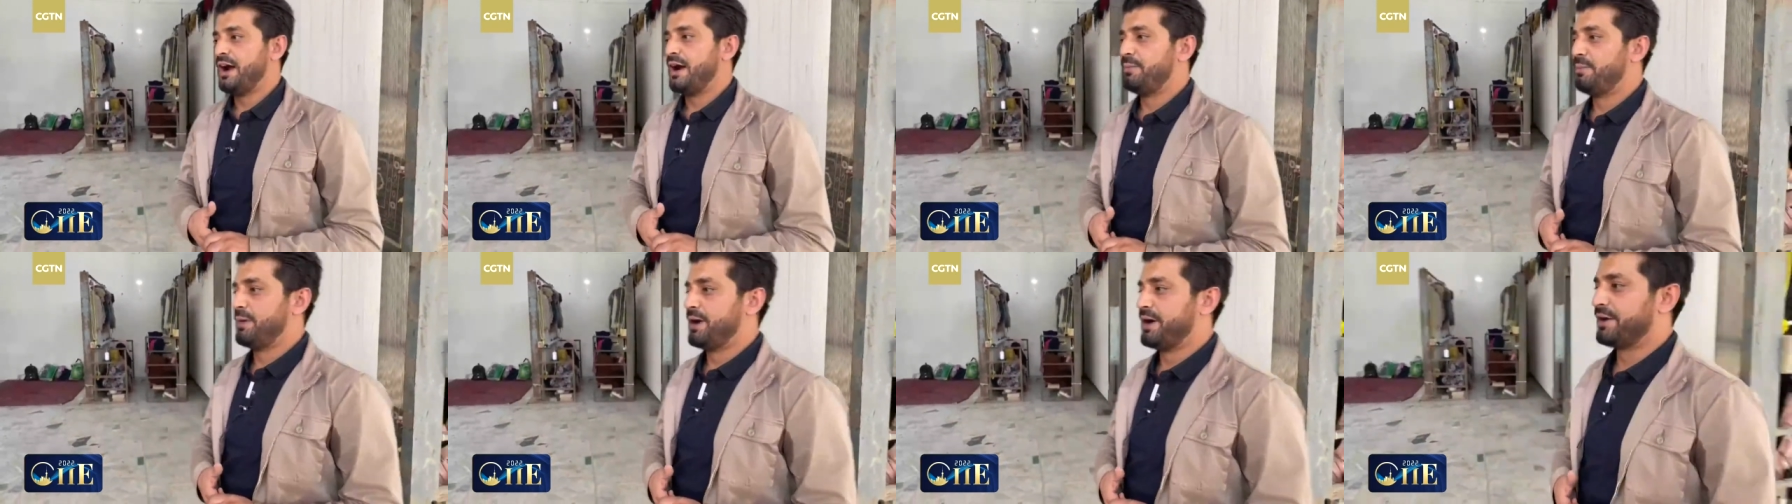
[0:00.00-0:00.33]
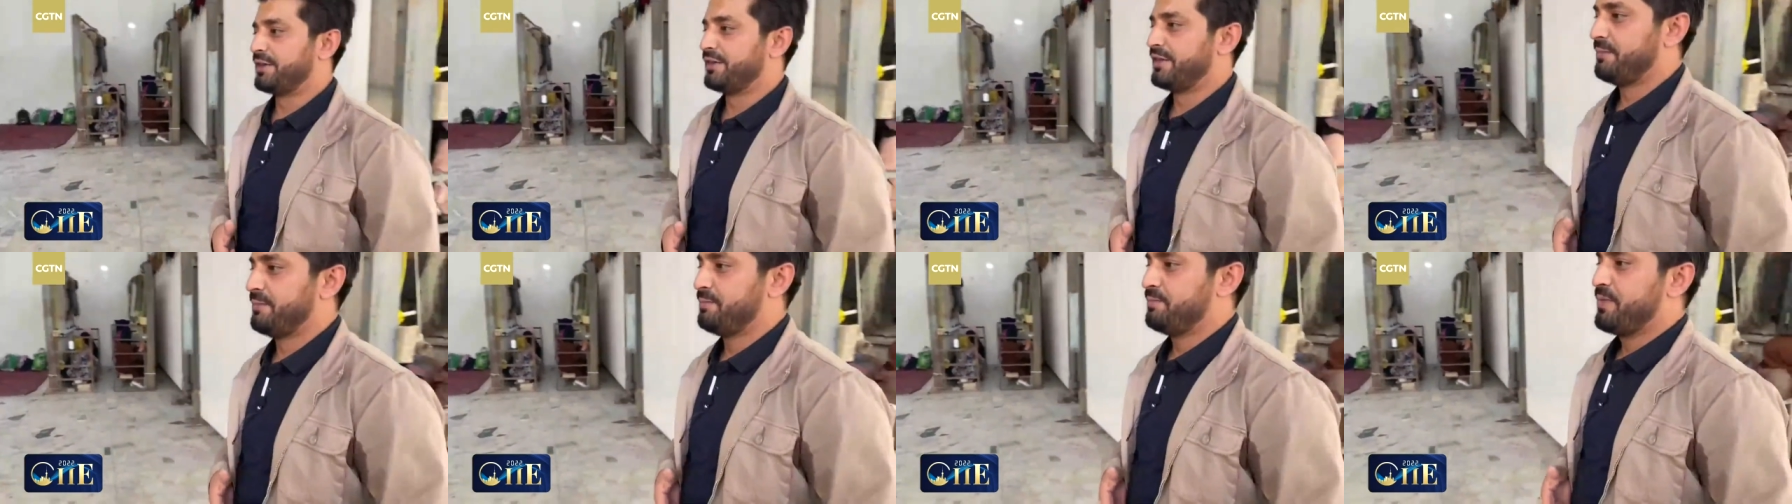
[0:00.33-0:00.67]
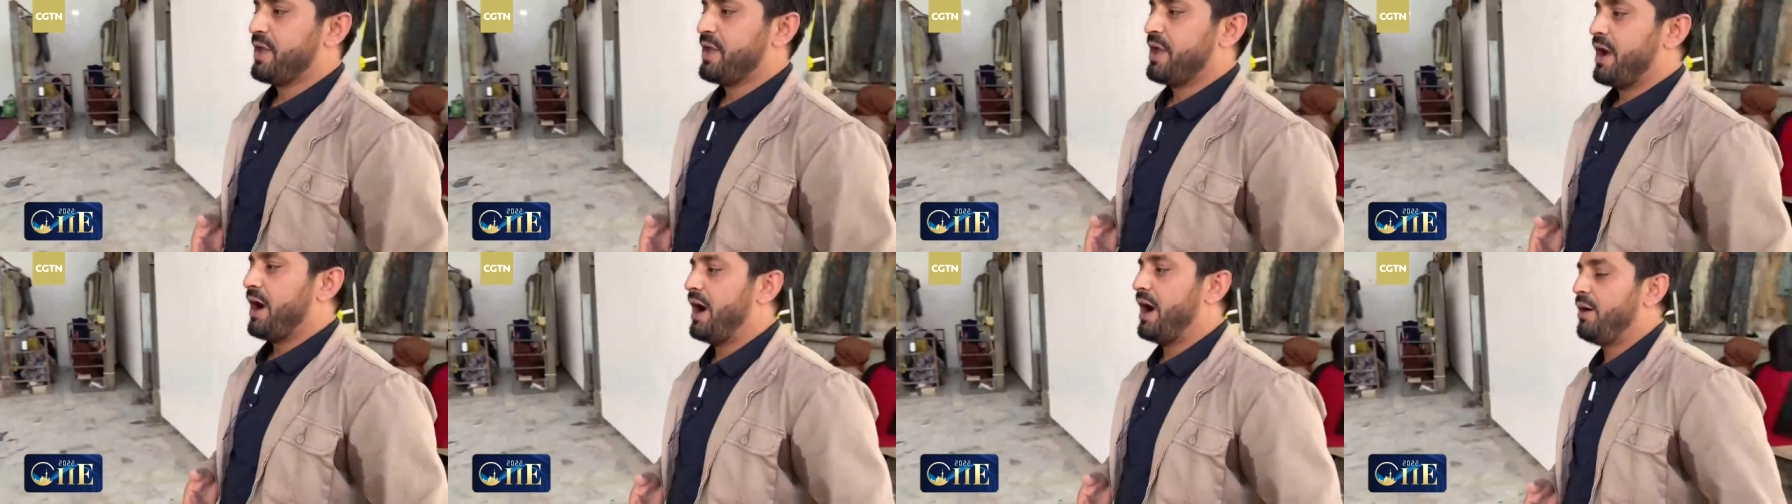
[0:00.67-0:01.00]
among them.
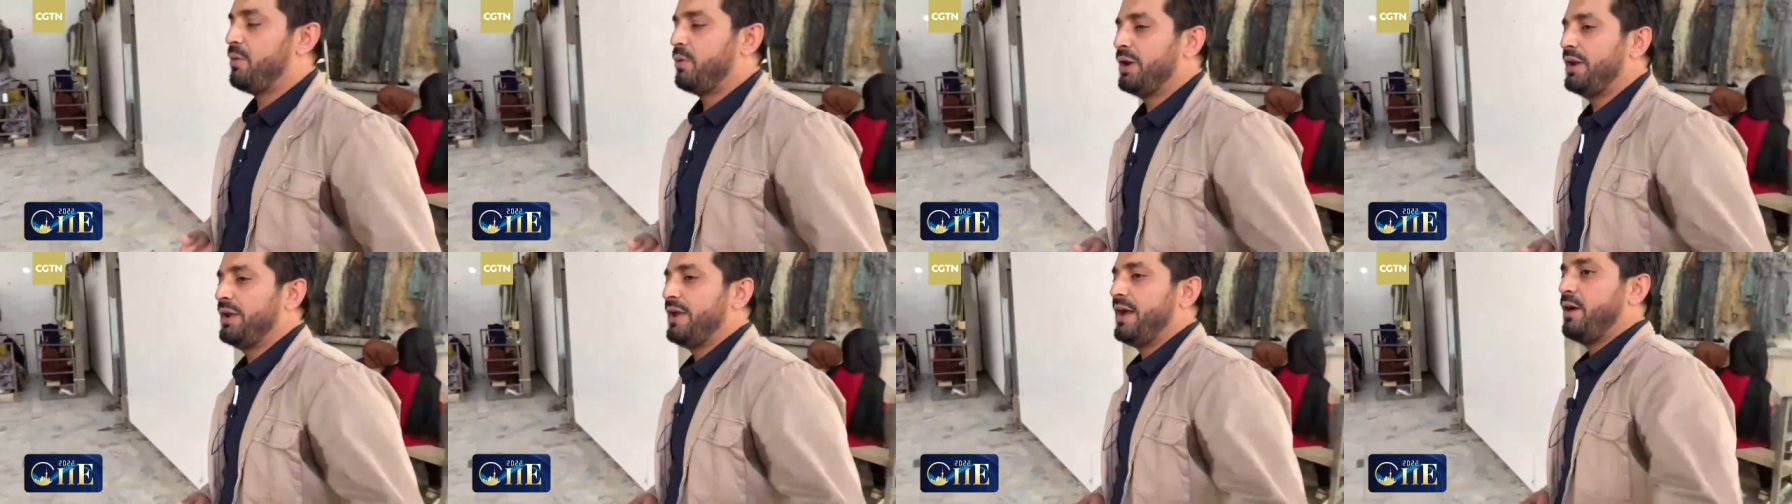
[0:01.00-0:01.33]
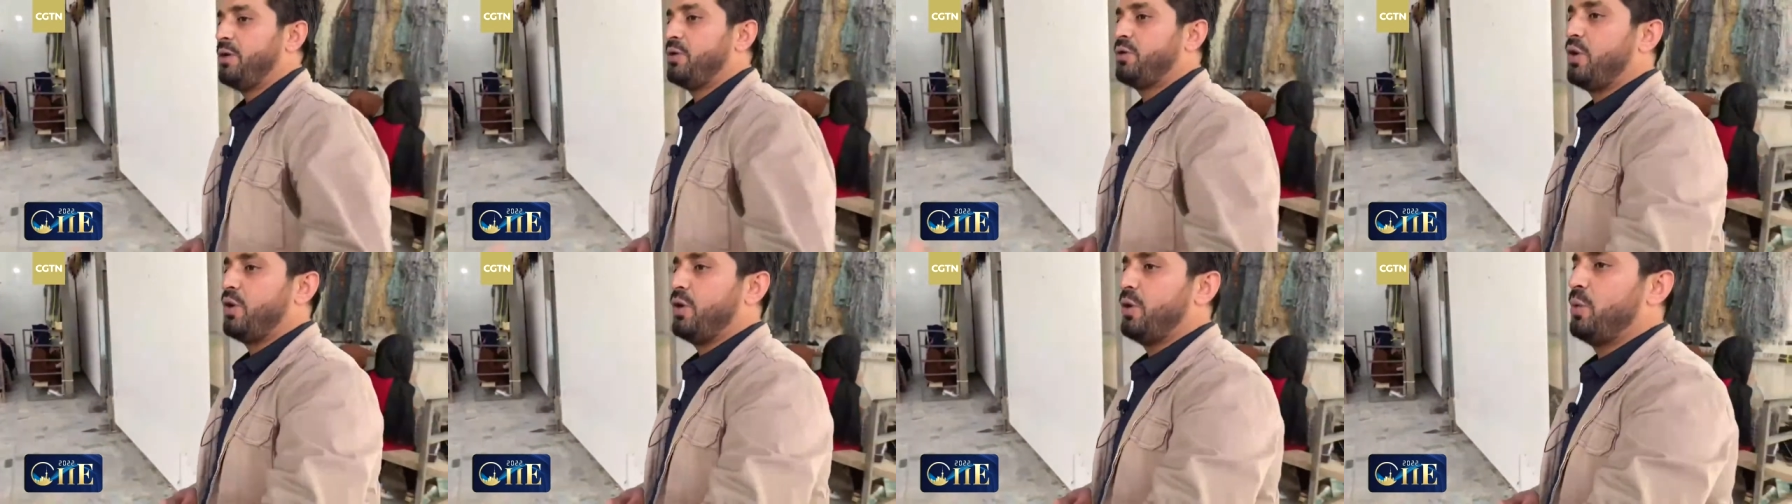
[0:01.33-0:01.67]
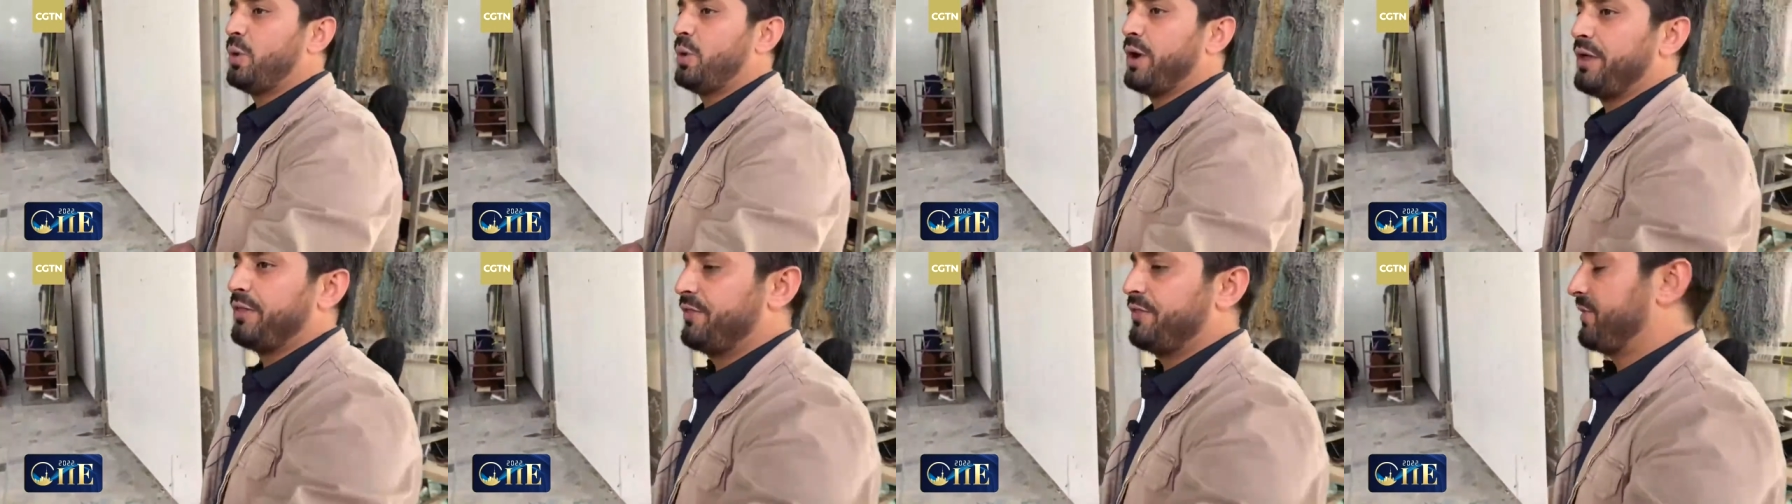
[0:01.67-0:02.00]
I will now go
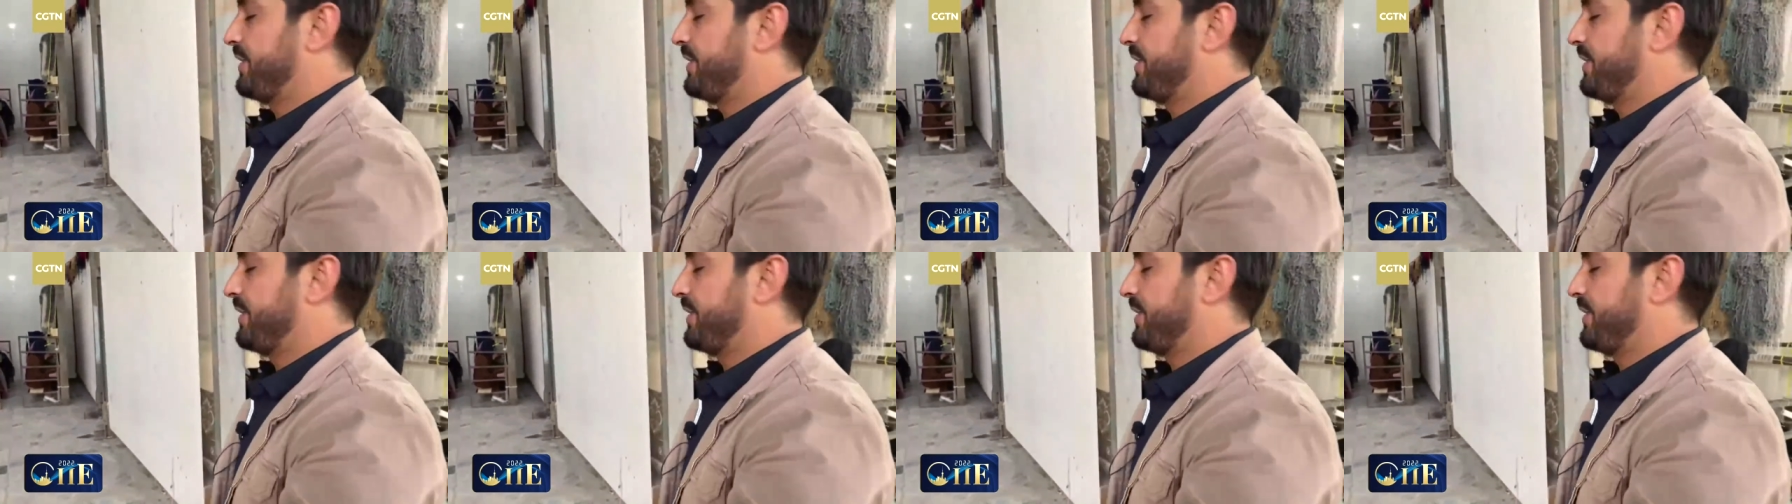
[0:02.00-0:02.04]
with